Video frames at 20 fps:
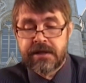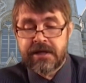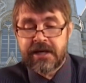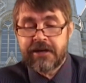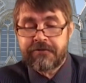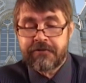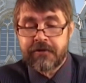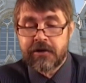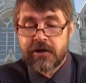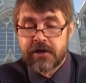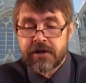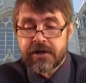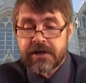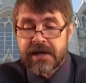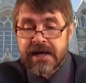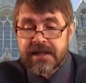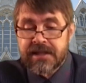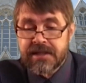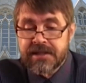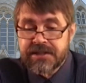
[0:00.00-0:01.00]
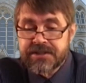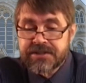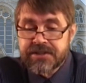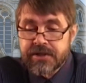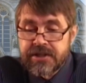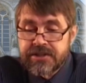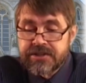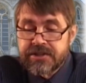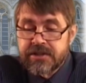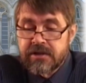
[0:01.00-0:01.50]
If we look at the
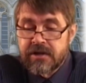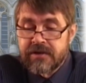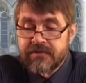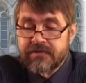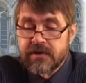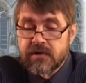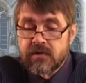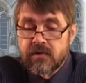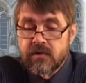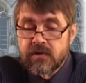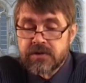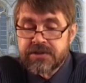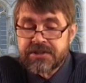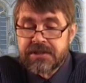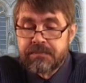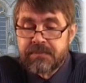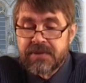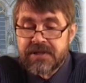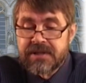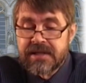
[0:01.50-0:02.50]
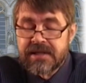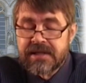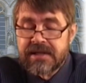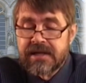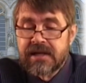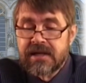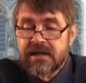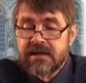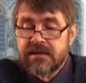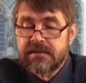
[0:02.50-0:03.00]
discretion of the courts in
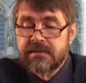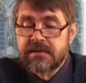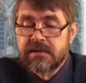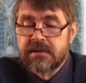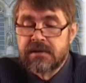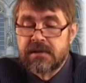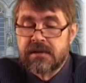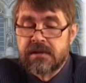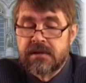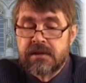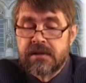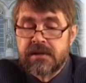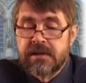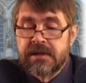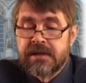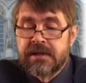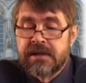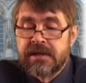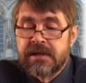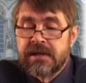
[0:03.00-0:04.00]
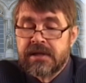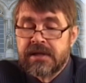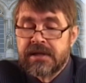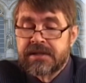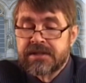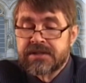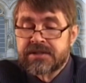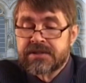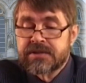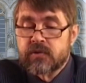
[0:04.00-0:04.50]
particular,
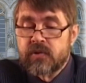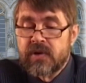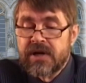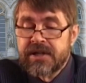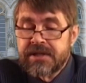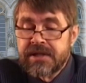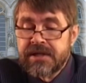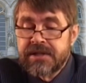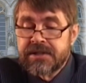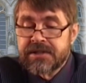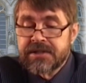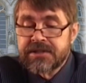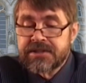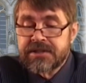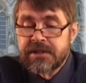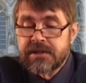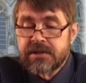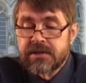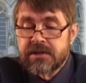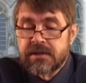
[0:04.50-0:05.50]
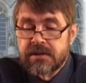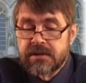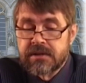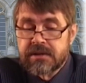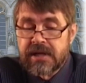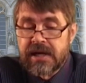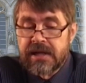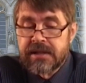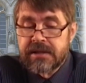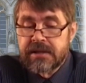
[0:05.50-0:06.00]
it is quite interesting to
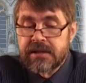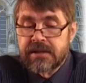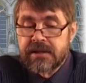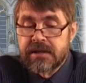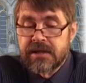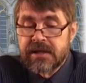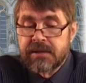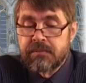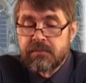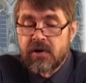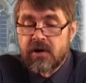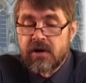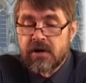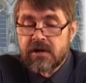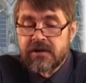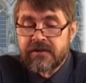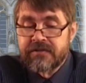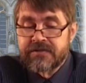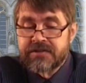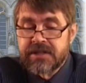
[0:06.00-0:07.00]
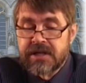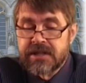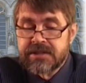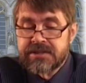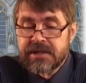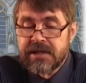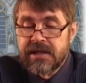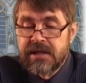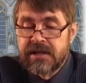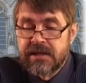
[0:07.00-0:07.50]
look at the remark of
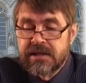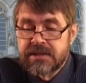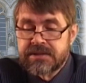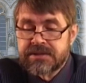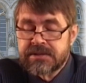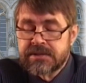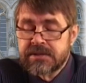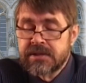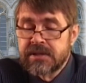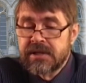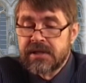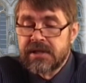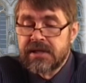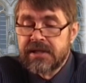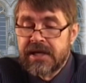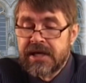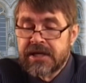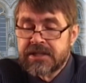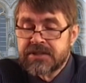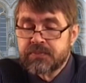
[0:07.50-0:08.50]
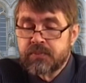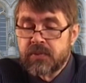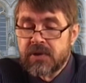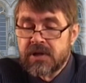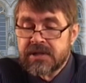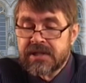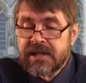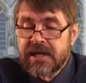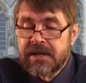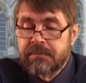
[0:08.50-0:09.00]
Judge Innes in Ex
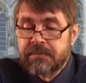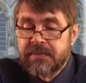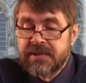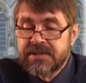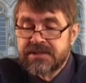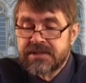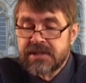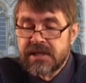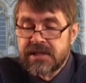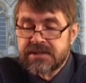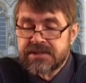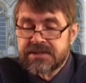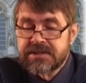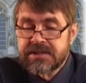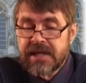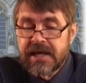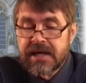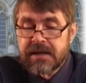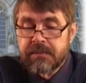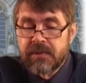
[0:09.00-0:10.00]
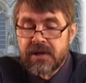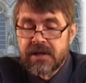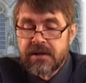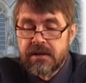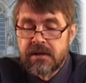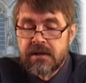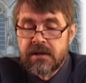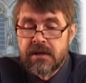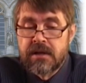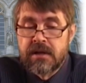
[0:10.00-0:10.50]
parte BZ Stegman,